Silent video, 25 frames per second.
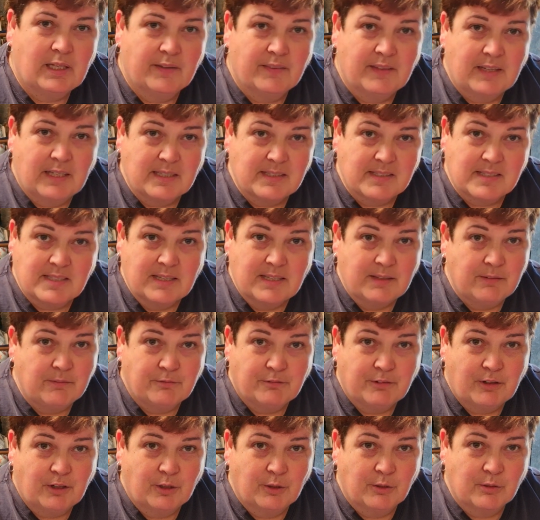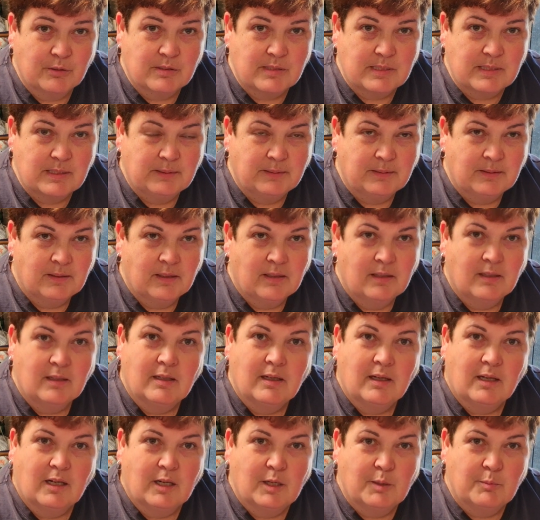And that's it, folks.
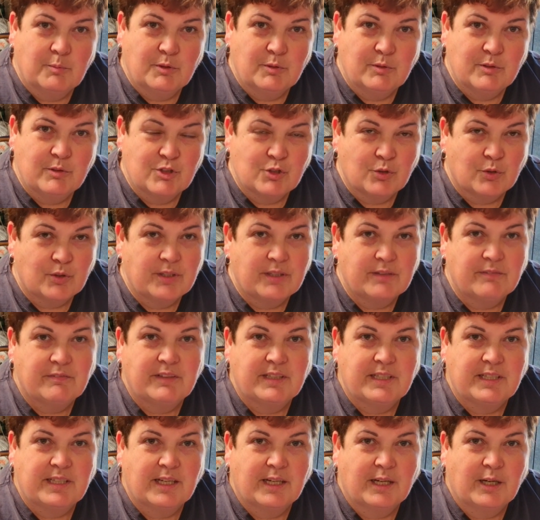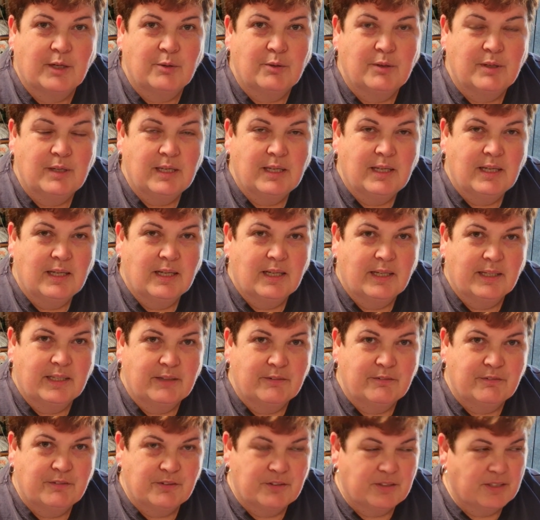I hope you enjoyed the video,
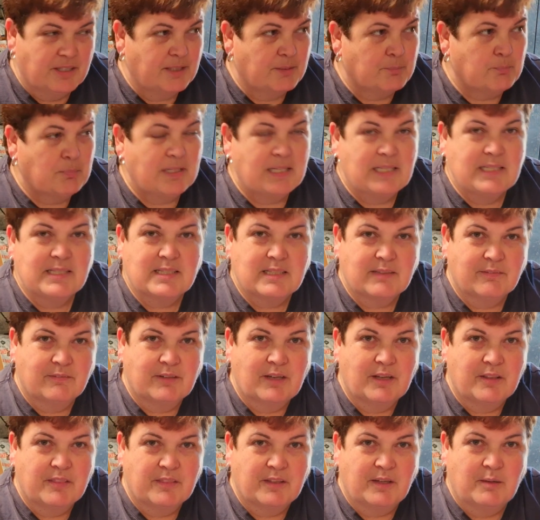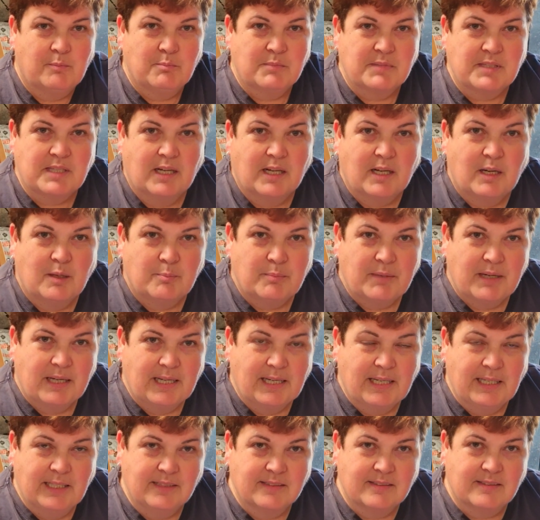and if you did, please give it a thumbs up,
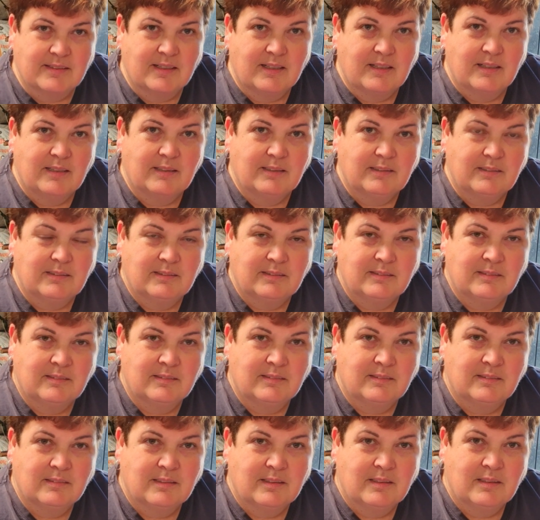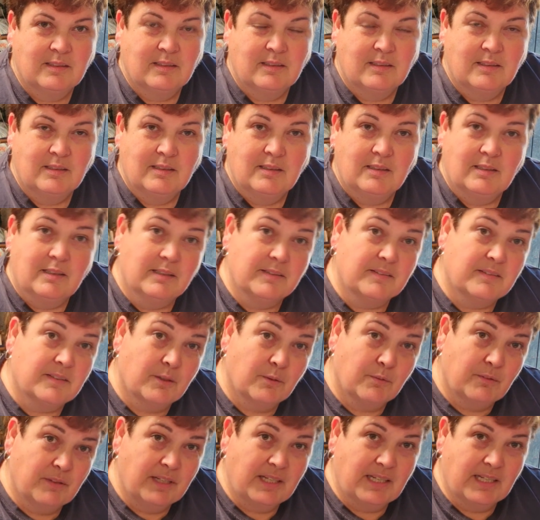and
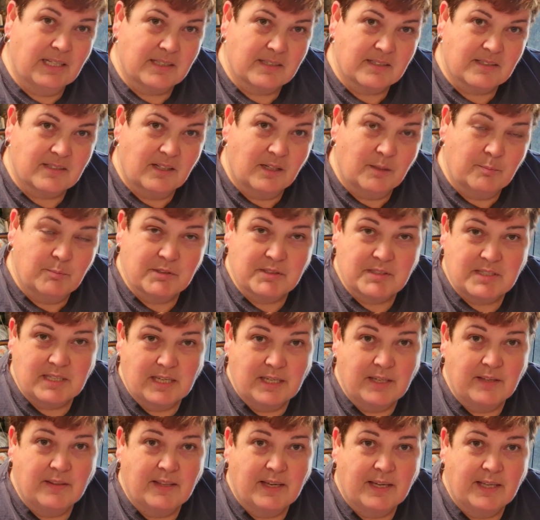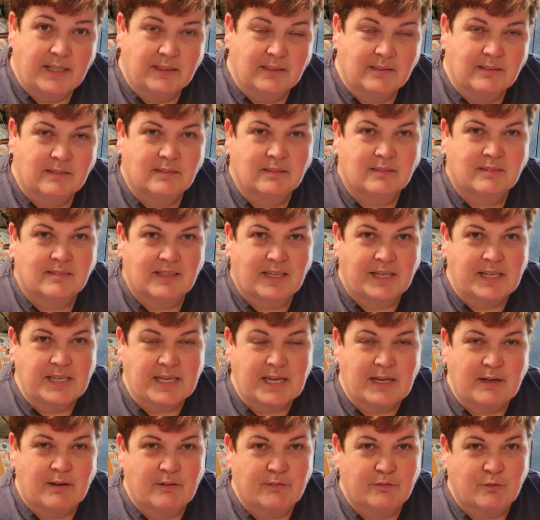until the next time, I'll see you then. Take
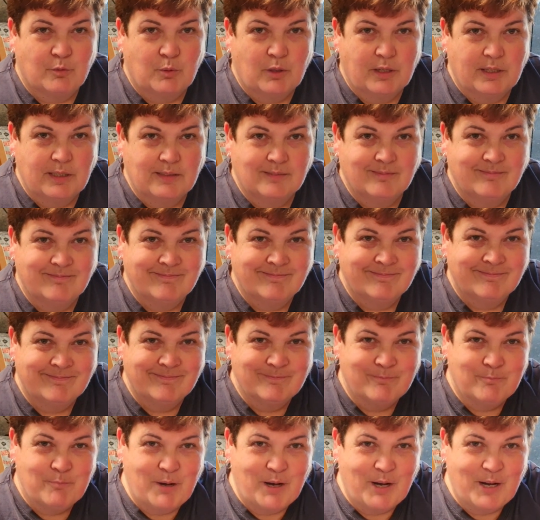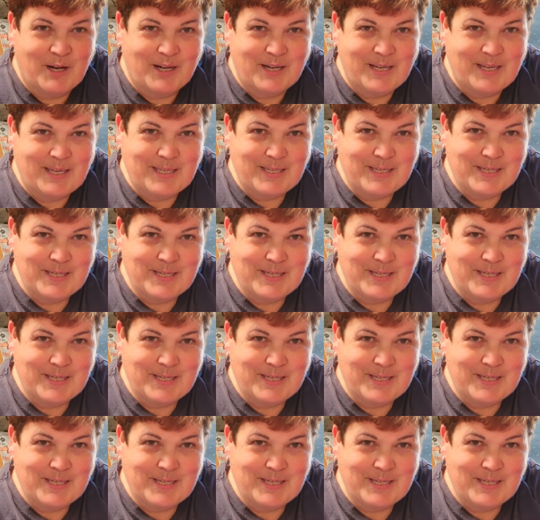care, everyone. Bye.